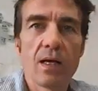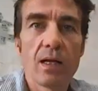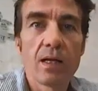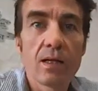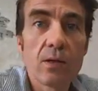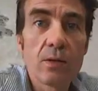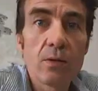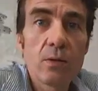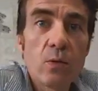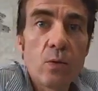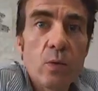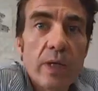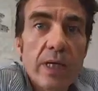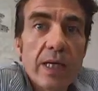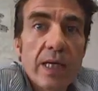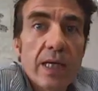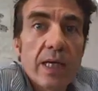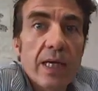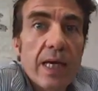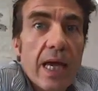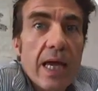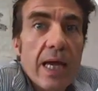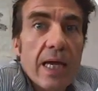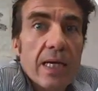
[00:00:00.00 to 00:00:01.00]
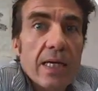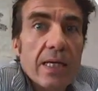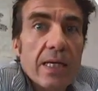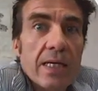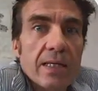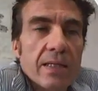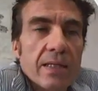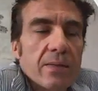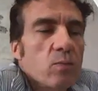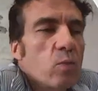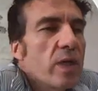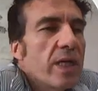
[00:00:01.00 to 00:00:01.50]
Hello
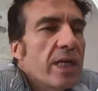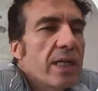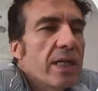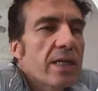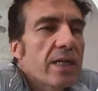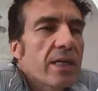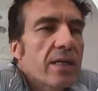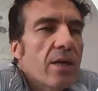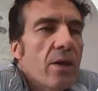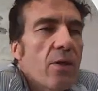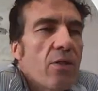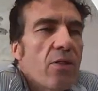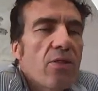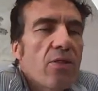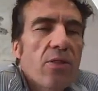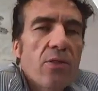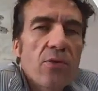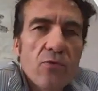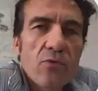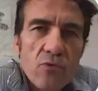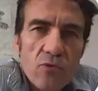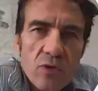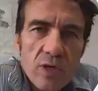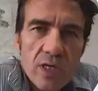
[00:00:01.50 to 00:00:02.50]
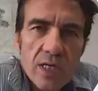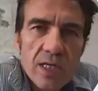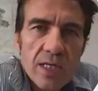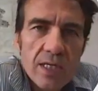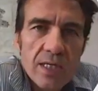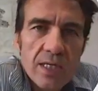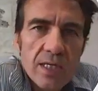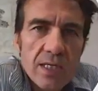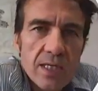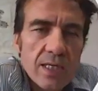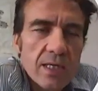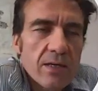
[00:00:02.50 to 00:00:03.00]
again, week
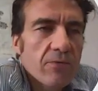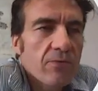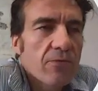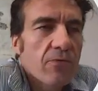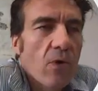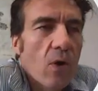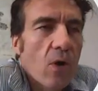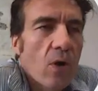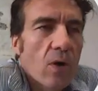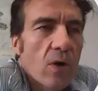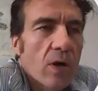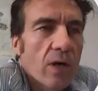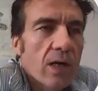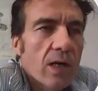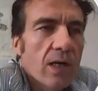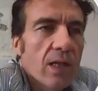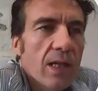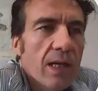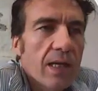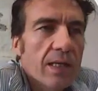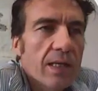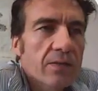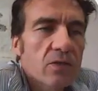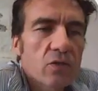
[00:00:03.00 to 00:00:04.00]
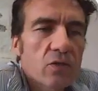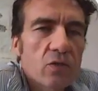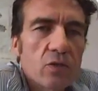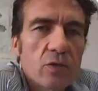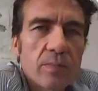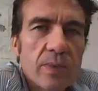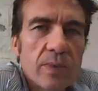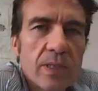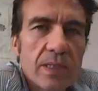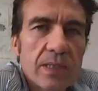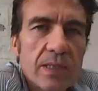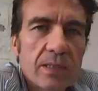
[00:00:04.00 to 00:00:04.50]
3 for
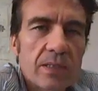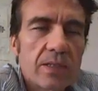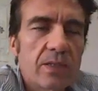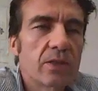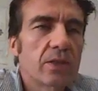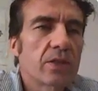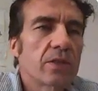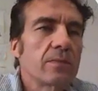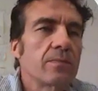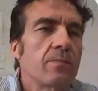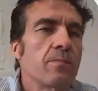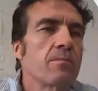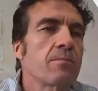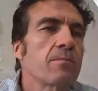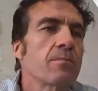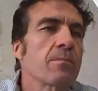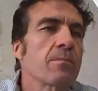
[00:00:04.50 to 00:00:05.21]
Classroom English.